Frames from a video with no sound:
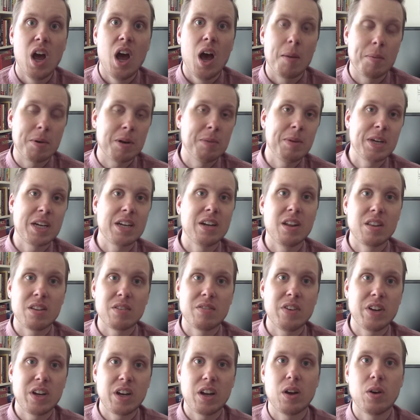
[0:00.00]
I'm going to make another
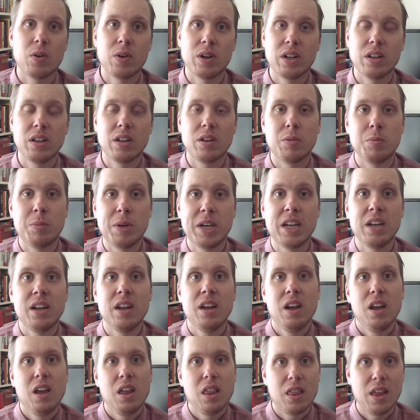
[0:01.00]
video in a little bit
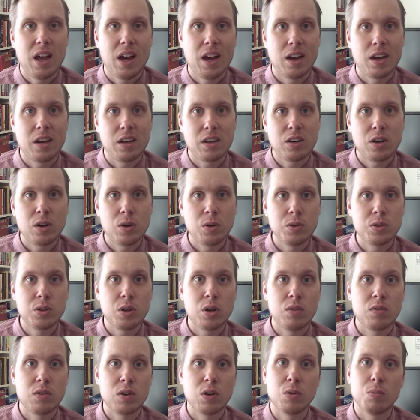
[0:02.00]
that goes
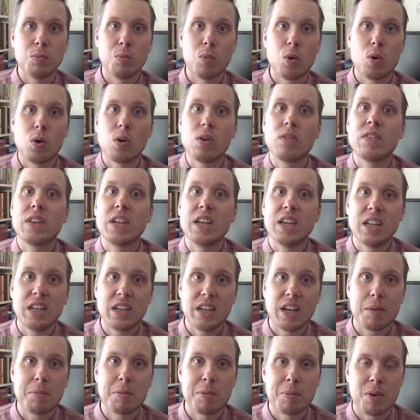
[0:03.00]
over more of the
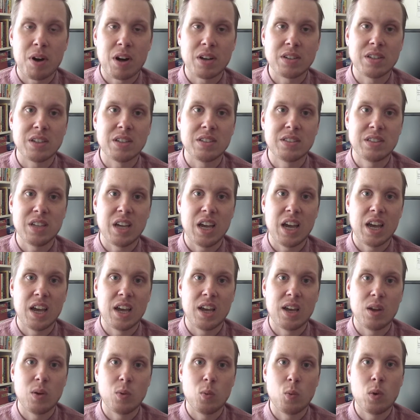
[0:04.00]
in-depth process
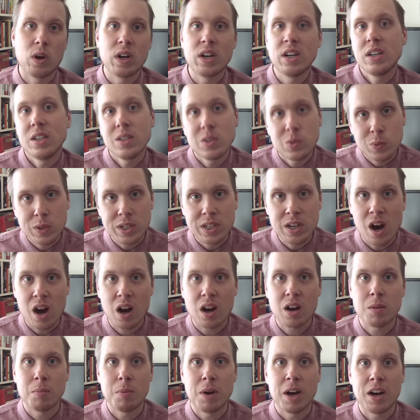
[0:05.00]
and what it is we
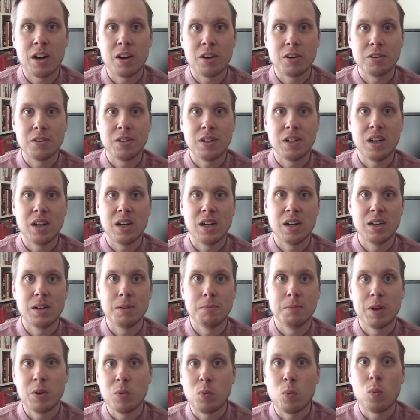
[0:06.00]
talk about,
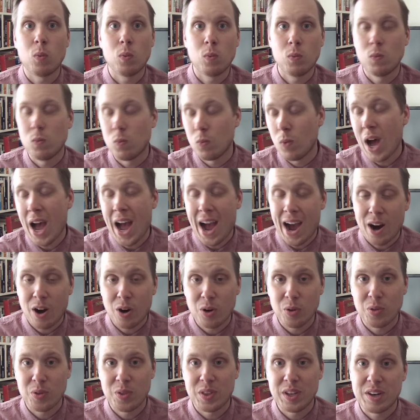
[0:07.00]
and
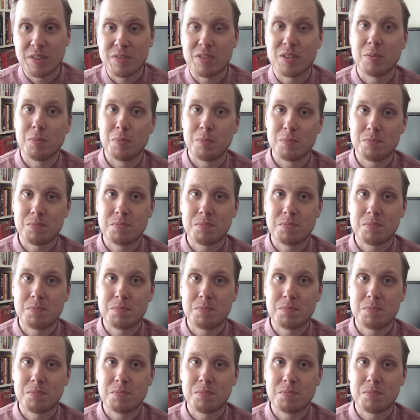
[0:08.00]
how the different